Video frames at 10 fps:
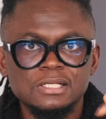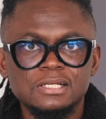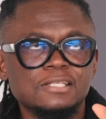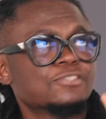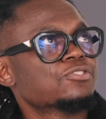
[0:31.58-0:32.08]

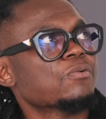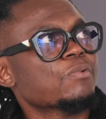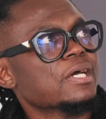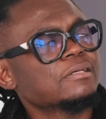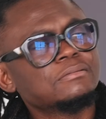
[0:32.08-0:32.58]
linked
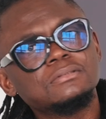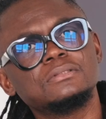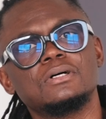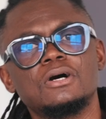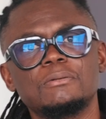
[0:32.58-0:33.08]
somewhere
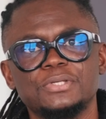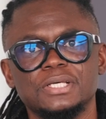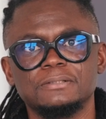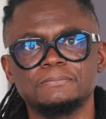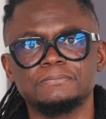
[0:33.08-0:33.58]
up
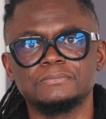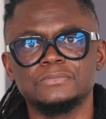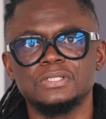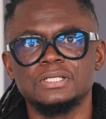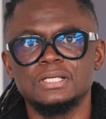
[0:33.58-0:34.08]
here.
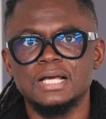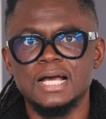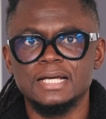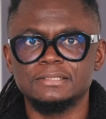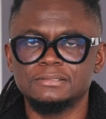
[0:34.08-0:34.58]

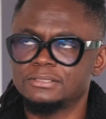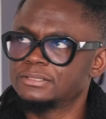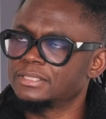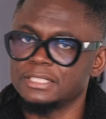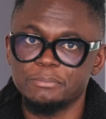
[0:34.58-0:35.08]
And
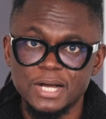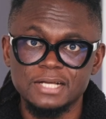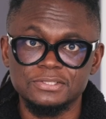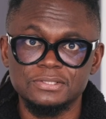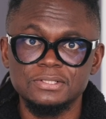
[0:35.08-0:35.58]
in the
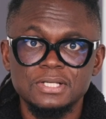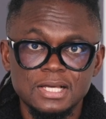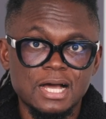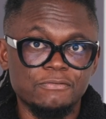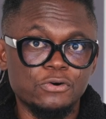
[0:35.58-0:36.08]
past,
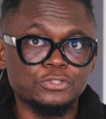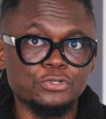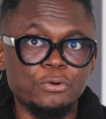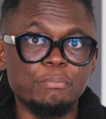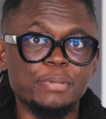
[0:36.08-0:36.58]
I've also
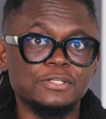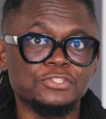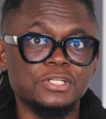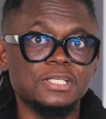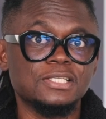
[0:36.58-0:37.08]
compared the
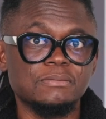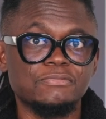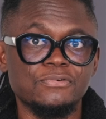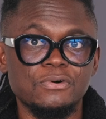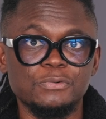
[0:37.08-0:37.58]
SONY
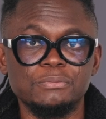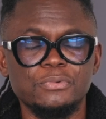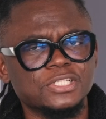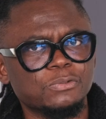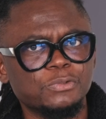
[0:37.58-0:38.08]
XM4 with the
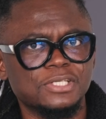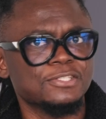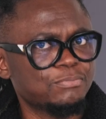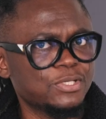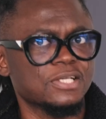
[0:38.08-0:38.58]
Bose &
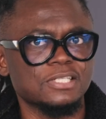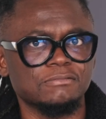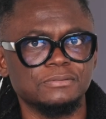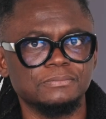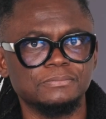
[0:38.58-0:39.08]
Wilkins
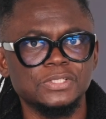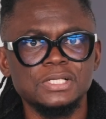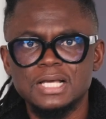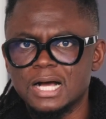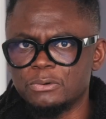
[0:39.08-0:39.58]
PX7.
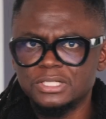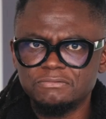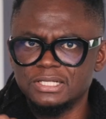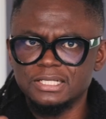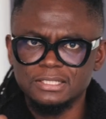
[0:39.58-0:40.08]
I will leave
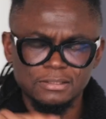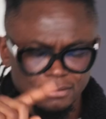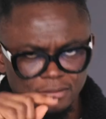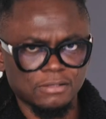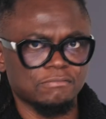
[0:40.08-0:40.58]
the link
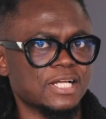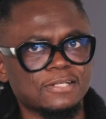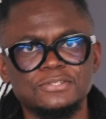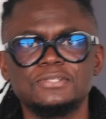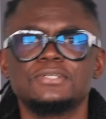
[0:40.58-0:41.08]
of
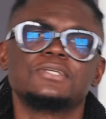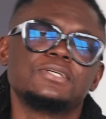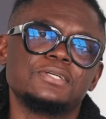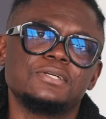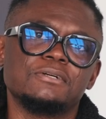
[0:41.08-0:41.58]
that
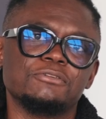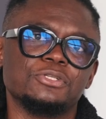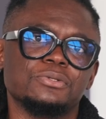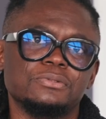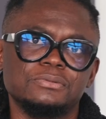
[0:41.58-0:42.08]

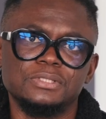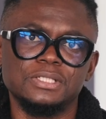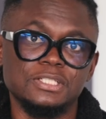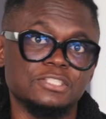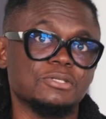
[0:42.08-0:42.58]
video in
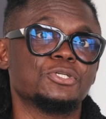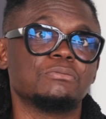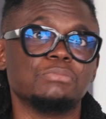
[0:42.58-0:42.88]
the description